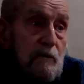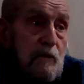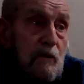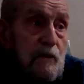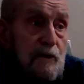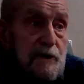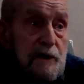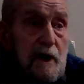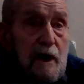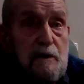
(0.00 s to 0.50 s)

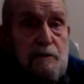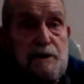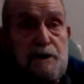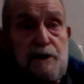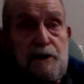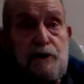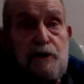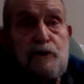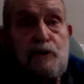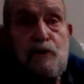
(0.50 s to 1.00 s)
Nobody
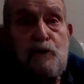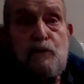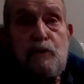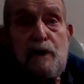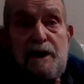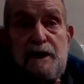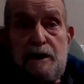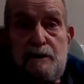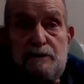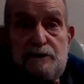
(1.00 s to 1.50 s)
knew when
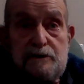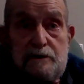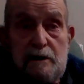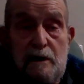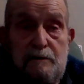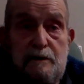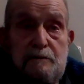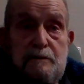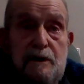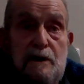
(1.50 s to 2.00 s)
it was coming,
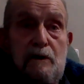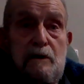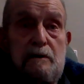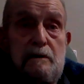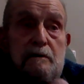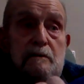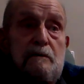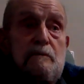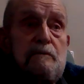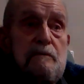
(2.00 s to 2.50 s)
but
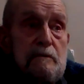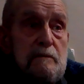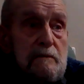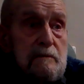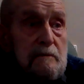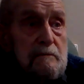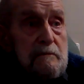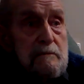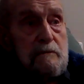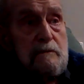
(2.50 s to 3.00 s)

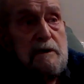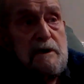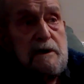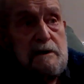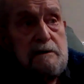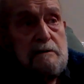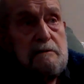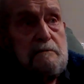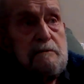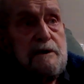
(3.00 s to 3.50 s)

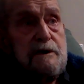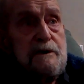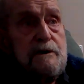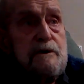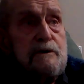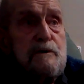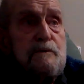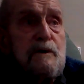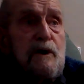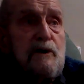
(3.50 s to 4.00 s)
we knew
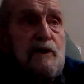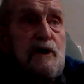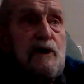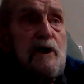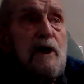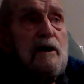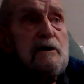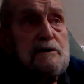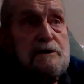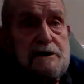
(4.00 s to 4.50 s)
by the
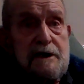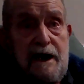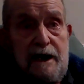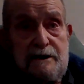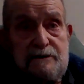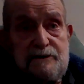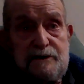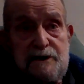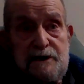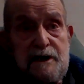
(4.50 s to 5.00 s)
lockdown in
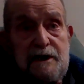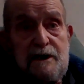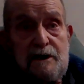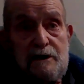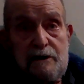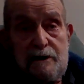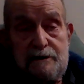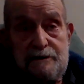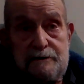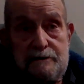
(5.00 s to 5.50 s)

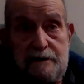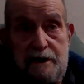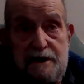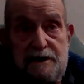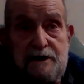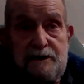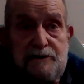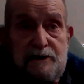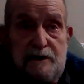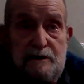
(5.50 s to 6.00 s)
England,
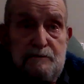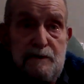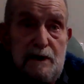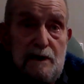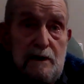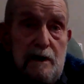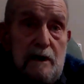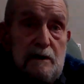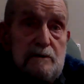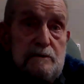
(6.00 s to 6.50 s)
anything
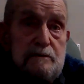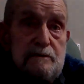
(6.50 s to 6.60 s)
below